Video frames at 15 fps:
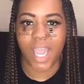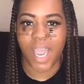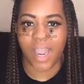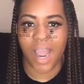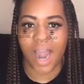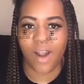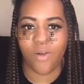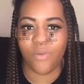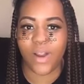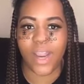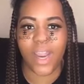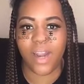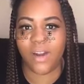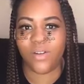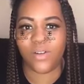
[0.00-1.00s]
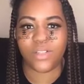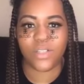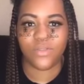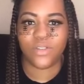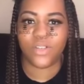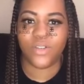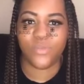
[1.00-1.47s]
Right. I don't want to hear no
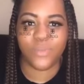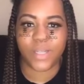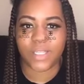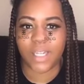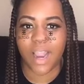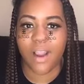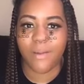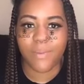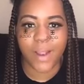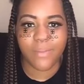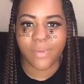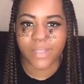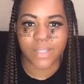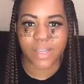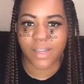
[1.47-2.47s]
excuses. You busy. Everybody busy.